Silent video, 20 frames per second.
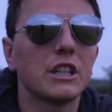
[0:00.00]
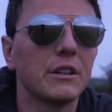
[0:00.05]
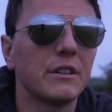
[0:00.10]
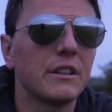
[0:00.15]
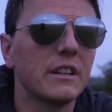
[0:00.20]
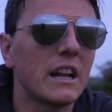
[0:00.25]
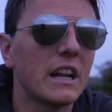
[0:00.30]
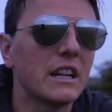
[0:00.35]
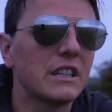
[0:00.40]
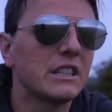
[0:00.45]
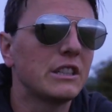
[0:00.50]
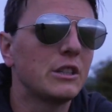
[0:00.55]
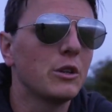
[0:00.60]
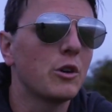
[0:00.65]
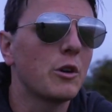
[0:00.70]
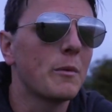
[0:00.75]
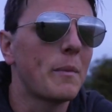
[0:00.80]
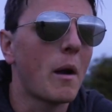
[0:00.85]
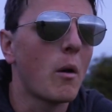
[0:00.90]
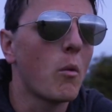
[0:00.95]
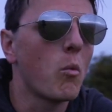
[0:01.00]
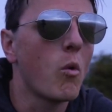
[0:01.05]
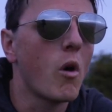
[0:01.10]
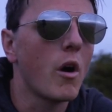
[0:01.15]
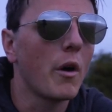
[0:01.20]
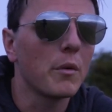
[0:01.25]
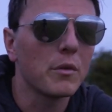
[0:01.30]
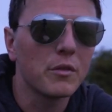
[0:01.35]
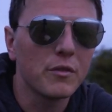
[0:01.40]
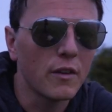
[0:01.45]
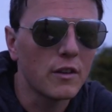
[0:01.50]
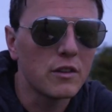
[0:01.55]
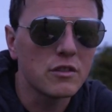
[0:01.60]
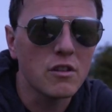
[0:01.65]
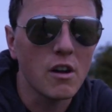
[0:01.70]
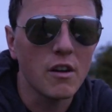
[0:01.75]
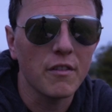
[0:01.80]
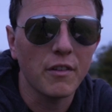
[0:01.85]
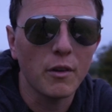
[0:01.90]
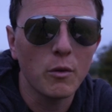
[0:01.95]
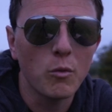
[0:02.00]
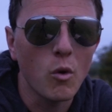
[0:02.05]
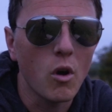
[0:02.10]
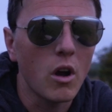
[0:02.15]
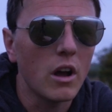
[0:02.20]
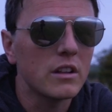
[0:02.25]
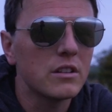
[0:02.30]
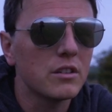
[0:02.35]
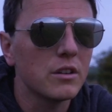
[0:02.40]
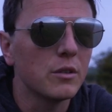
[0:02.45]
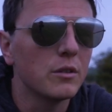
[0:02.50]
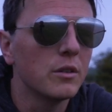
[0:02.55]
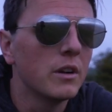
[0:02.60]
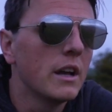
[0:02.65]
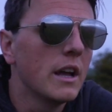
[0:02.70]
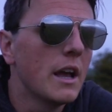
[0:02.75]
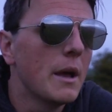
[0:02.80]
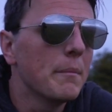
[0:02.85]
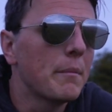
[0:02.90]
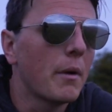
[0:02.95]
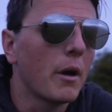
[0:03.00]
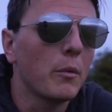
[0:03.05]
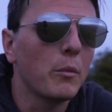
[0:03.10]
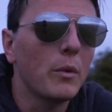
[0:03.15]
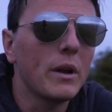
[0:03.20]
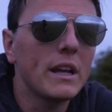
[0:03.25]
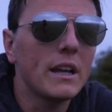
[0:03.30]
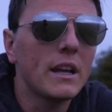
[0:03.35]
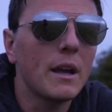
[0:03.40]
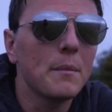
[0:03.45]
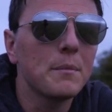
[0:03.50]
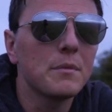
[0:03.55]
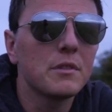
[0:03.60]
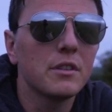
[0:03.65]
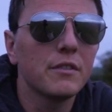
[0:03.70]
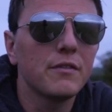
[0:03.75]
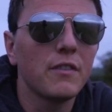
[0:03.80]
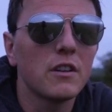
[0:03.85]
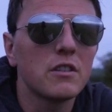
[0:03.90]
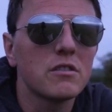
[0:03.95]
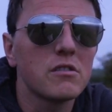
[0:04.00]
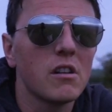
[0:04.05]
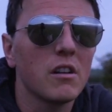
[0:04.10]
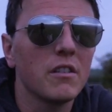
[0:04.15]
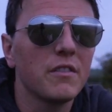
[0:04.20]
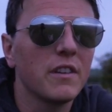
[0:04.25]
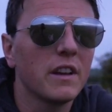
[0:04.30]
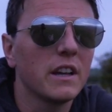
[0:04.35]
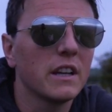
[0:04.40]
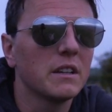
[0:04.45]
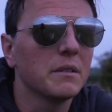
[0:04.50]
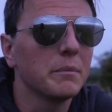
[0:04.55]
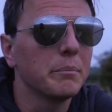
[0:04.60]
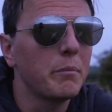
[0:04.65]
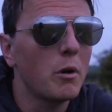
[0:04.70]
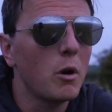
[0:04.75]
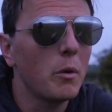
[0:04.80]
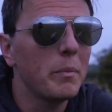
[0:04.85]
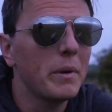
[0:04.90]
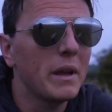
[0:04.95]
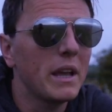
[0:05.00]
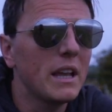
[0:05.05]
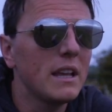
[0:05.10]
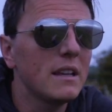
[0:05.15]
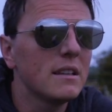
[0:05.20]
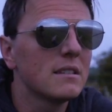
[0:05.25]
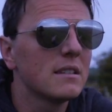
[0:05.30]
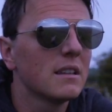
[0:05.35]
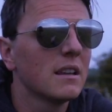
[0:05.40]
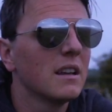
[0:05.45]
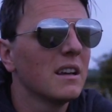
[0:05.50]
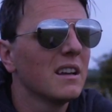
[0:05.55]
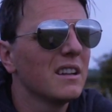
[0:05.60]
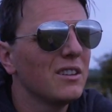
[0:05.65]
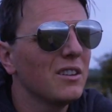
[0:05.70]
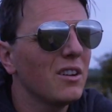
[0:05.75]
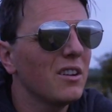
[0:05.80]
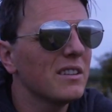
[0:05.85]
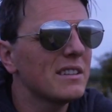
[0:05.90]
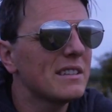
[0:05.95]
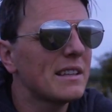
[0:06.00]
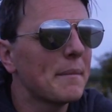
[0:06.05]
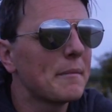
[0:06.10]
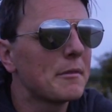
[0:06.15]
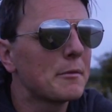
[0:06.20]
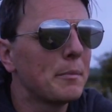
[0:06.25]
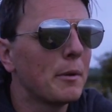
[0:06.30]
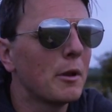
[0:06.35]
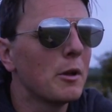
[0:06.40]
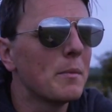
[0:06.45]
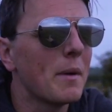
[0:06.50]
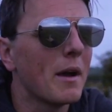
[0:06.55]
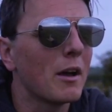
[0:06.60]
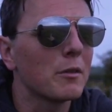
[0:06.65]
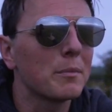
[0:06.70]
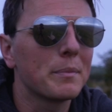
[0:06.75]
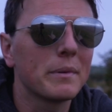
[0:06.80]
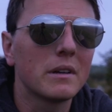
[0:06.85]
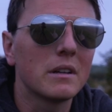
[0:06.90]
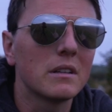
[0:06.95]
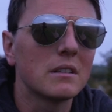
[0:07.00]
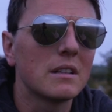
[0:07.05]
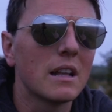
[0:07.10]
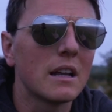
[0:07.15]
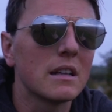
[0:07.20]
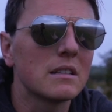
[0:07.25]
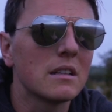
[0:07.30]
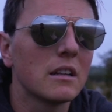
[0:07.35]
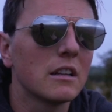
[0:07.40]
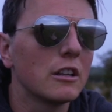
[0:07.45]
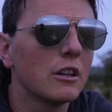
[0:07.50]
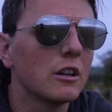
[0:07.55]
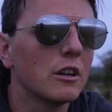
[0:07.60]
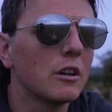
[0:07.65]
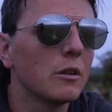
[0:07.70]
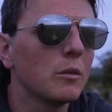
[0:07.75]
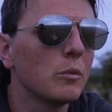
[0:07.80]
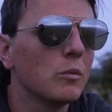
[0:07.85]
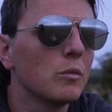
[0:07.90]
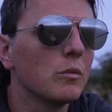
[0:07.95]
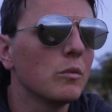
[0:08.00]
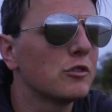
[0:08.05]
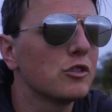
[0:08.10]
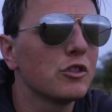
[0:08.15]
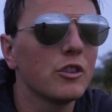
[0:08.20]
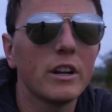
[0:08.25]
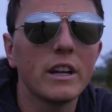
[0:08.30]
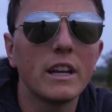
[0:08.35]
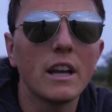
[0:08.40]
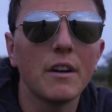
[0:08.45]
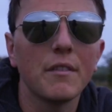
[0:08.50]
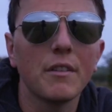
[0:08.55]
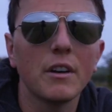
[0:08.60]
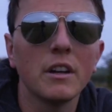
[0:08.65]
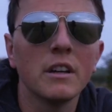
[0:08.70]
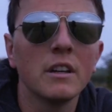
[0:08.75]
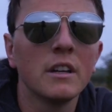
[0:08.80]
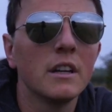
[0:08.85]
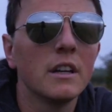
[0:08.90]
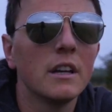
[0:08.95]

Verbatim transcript: I didn't actually talk about why I was photographing what at all. But when it comes to photographing poppies, not the same as bluebells because that's under tree cover.